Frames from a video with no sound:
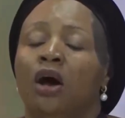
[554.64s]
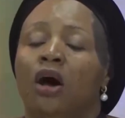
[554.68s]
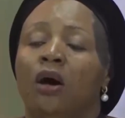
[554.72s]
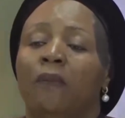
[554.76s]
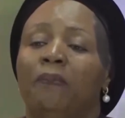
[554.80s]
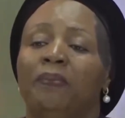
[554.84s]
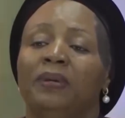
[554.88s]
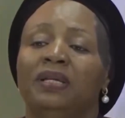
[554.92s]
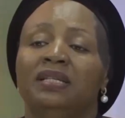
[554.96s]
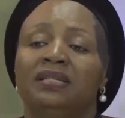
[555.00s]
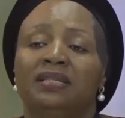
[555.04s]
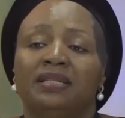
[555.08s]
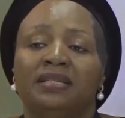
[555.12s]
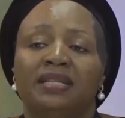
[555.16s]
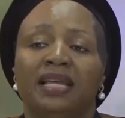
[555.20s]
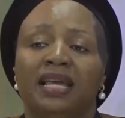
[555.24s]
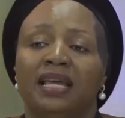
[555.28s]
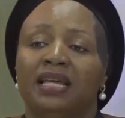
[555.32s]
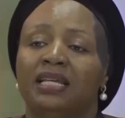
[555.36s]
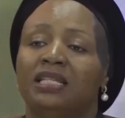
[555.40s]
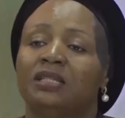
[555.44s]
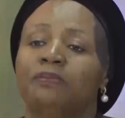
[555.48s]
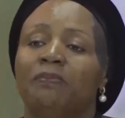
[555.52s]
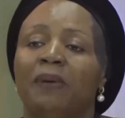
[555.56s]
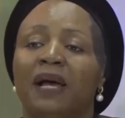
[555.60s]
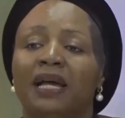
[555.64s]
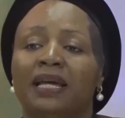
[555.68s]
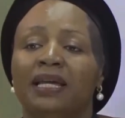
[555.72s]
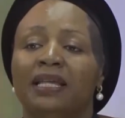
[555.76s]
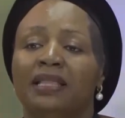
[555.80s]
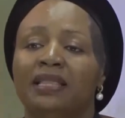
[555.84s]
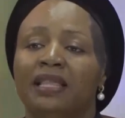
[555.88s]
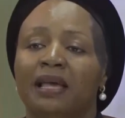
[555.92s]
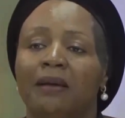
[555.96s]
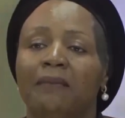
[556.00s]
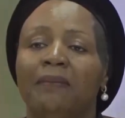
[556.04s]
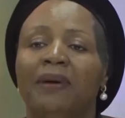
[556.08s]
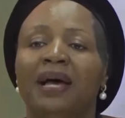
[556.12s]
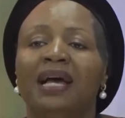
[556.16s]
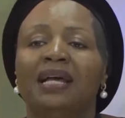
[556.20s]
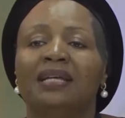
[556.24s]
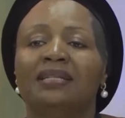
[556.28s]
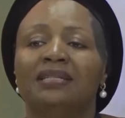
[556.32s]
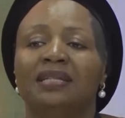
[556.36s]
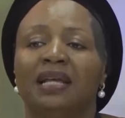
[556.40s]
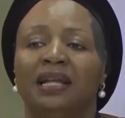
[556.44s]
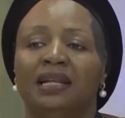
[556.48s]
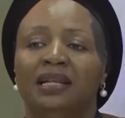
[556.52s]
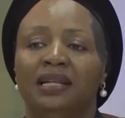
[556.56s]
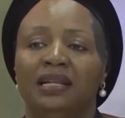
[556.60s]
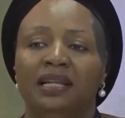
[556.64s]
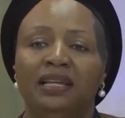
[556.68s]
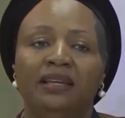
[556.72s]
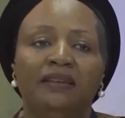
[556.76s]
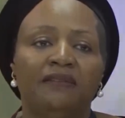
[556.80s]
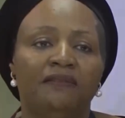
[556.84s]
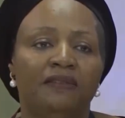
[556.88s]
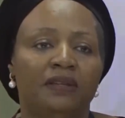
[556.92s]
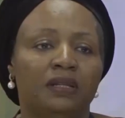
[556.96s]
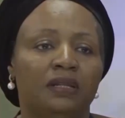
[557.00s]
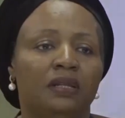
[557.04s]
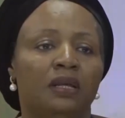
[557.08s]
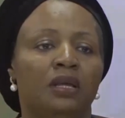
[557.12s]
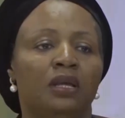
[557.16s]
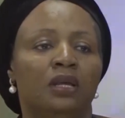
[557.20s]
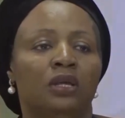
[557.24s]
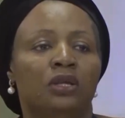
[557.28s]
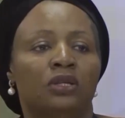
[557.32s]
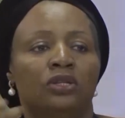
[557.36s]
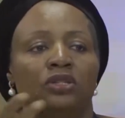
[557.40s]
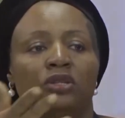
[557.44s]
upping stakes, packing their bags and leaving,